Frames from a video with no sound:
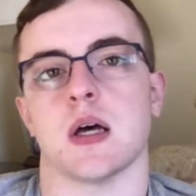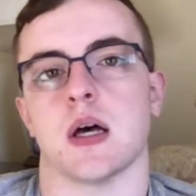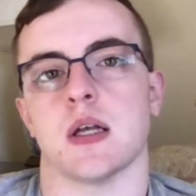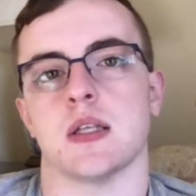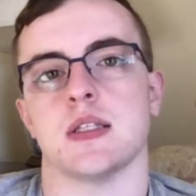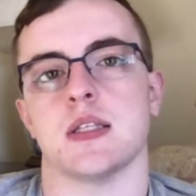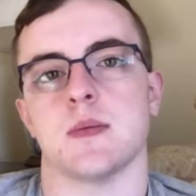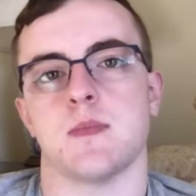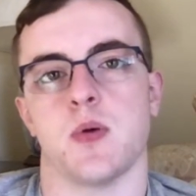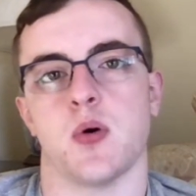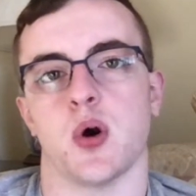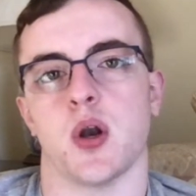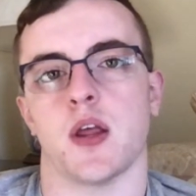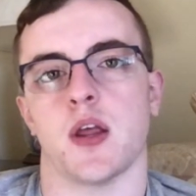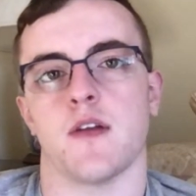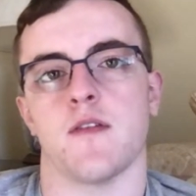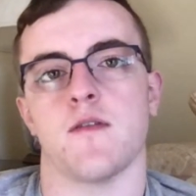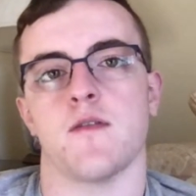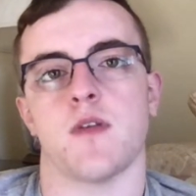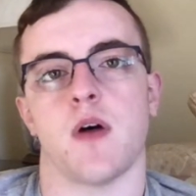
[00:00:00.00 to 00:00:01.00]

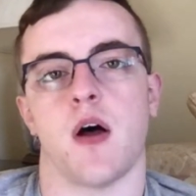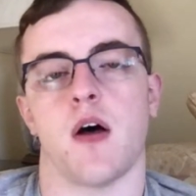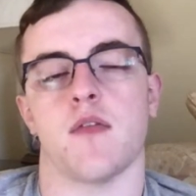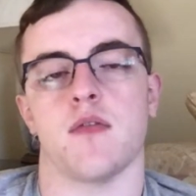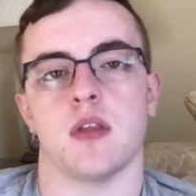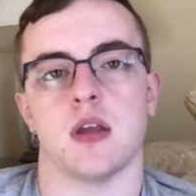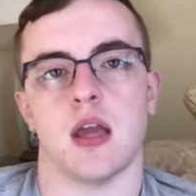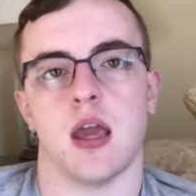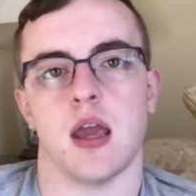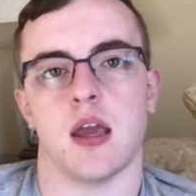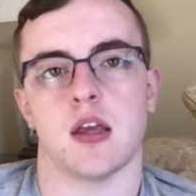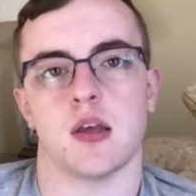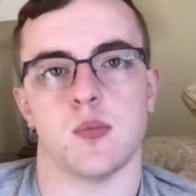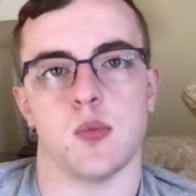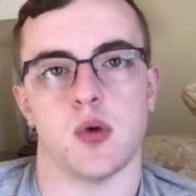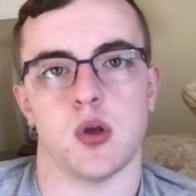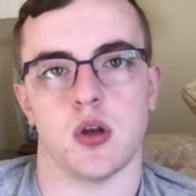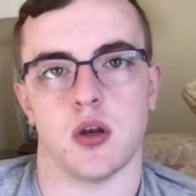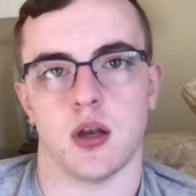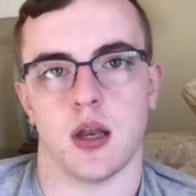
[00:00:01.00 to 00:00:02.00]
unsupportive of the gay
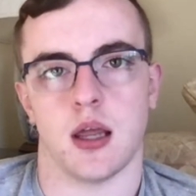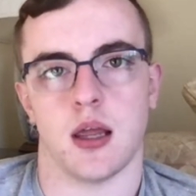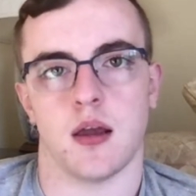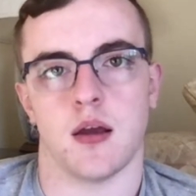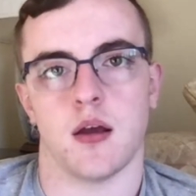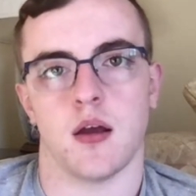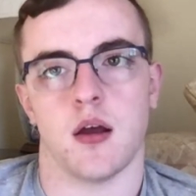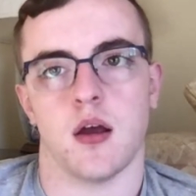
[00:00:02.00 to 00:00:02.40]
community,